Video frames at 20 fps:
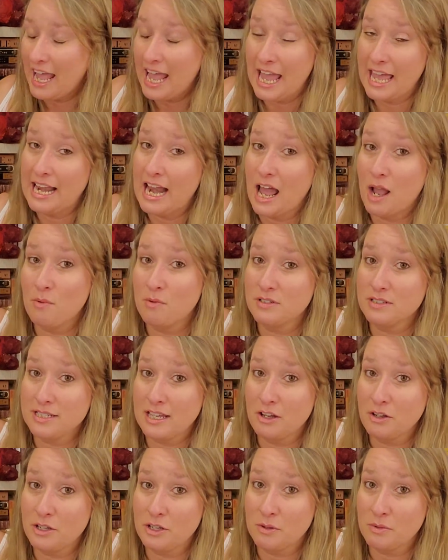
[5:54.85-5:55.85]
And I will
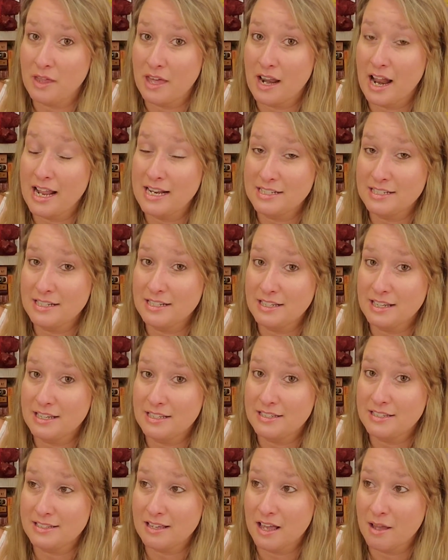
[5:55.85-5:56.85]
tell you that I did
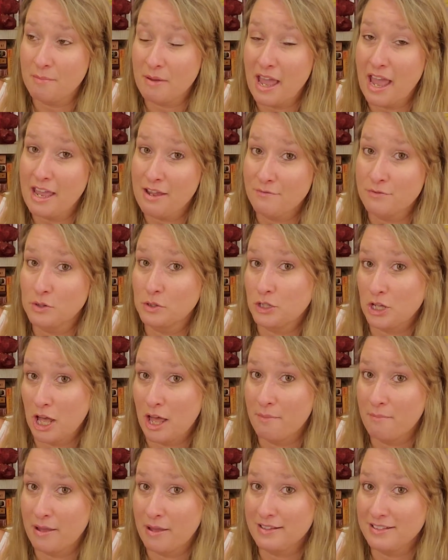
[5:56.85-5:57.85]
get some hateful
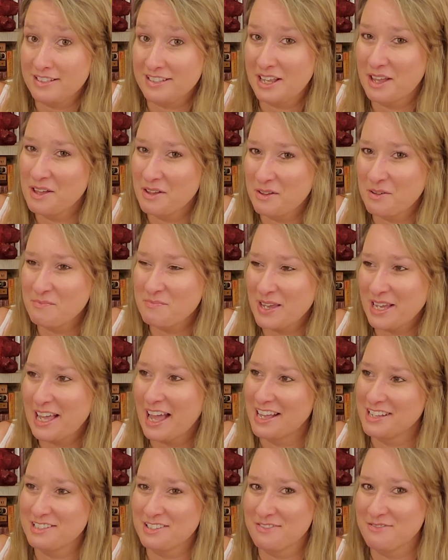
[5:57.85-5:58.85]
comments
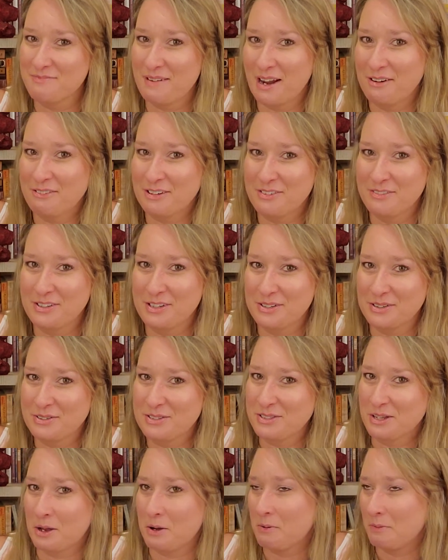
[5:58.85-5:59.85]
because of my review.
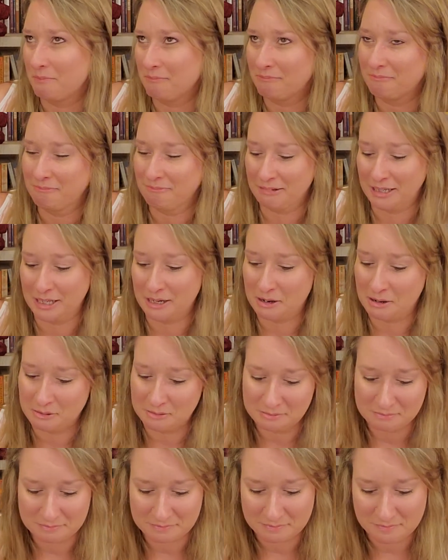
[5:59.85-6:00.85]
So, you know.
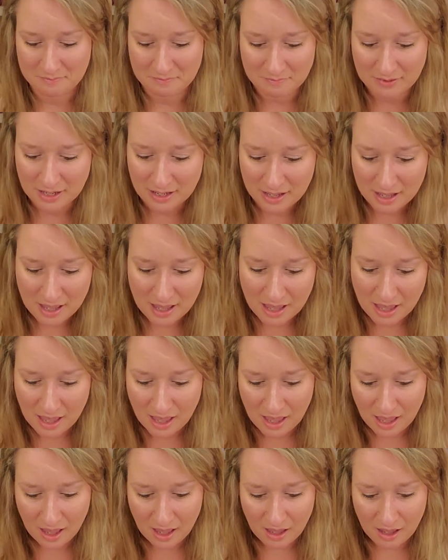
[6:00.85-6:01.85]

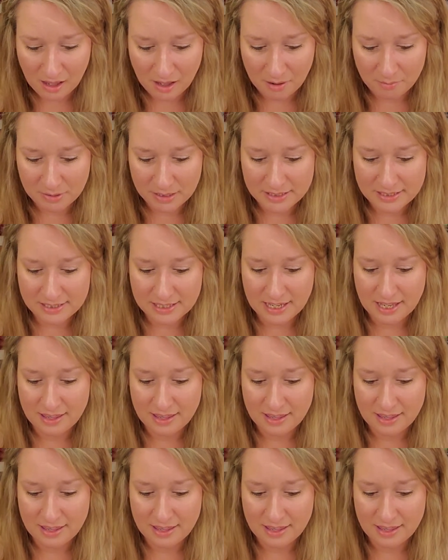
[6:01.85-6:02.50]
Um, let's see.